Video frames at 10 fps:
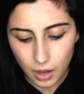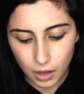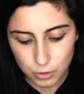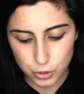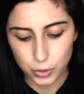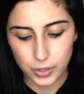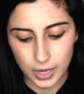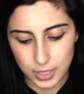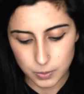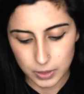I'll show you
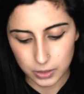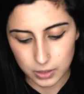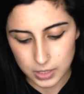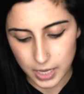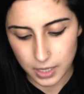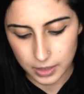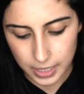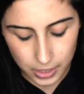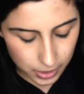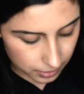guys what it looks like
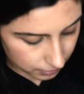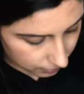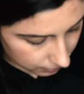later